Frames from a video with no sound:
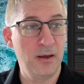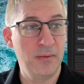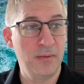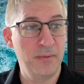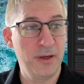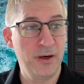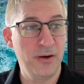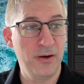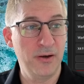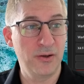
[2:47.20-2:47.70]

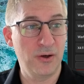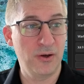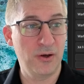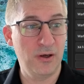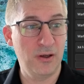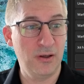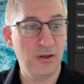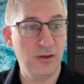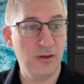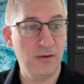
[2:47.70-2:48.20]
Here's
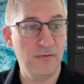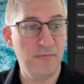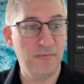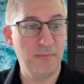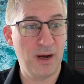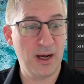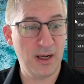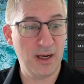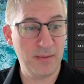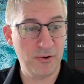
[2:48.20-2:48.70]
all of
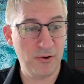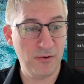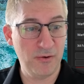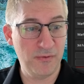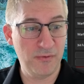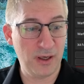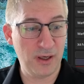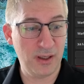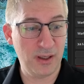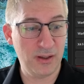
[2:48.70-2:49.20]
my
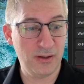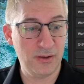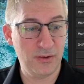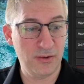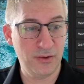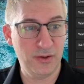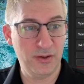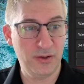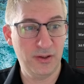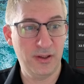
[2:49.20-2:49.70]

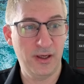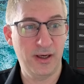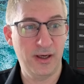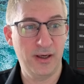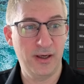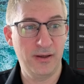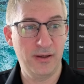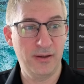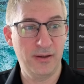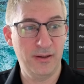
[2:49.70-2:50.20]
profiles
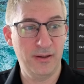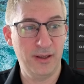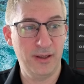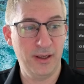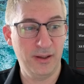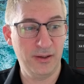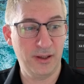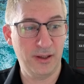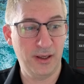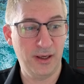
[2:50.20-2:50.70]
that,
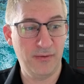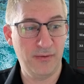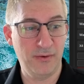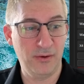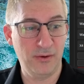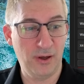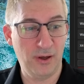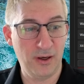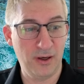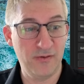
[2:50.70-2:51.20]
yes, I have a
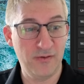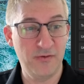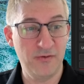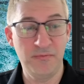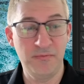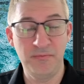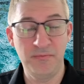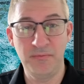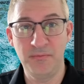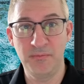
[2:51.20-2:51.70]
lot of
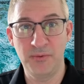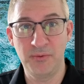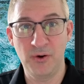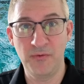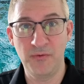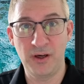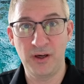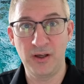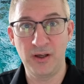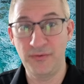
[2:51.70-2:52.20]

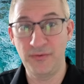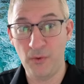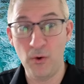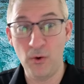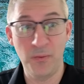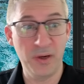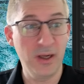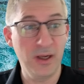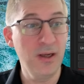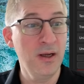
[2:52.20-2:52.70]
profiles for
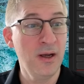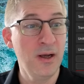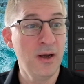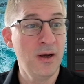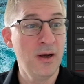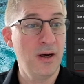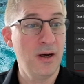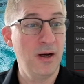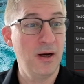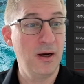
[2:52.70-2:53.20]
me.
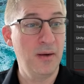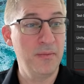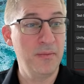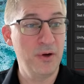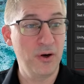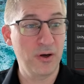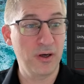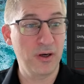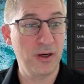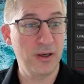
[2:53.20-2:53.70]

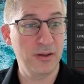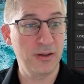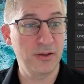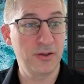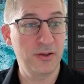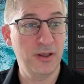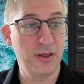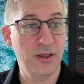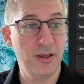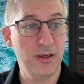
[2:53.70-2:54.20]
You're going to
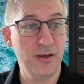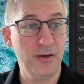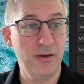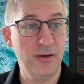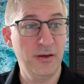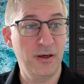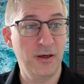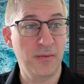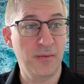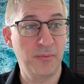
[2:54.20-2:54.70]

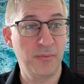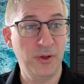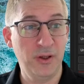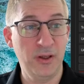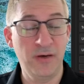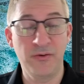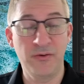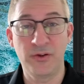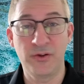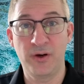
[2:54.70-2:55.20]
see a completely
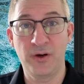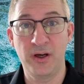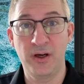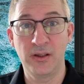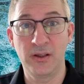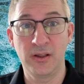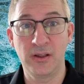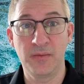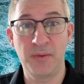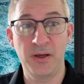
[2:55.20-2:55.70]
different screen. It's
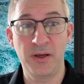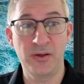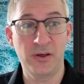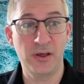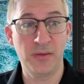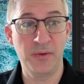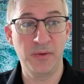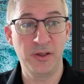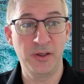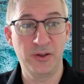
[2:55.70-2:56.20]
just basically
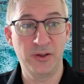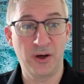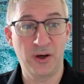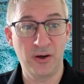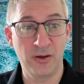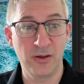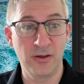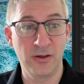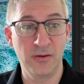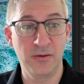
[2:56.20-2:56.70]
going to be
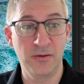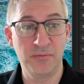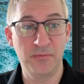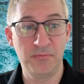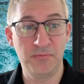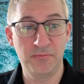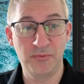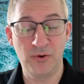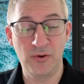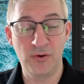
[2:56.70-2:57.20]
starter
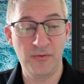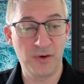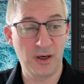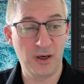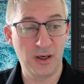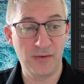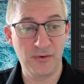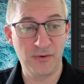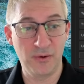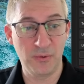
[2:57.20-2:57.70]

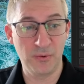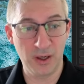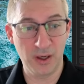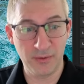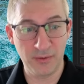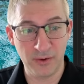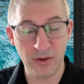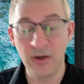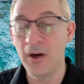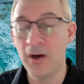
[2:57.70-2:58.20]
profile for
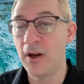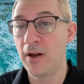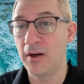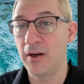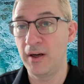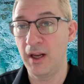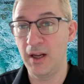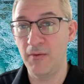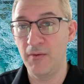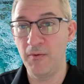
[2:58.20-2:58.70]
whatever.
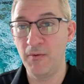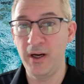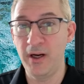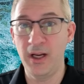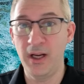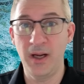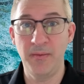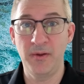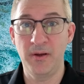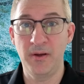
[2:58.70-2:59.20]

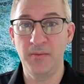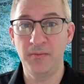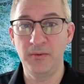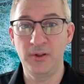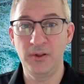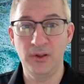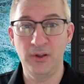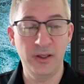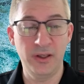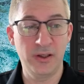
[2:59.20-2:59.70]
Rename them,
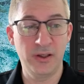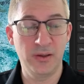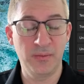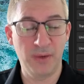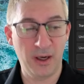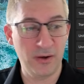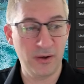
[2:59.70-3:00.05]
delete them. I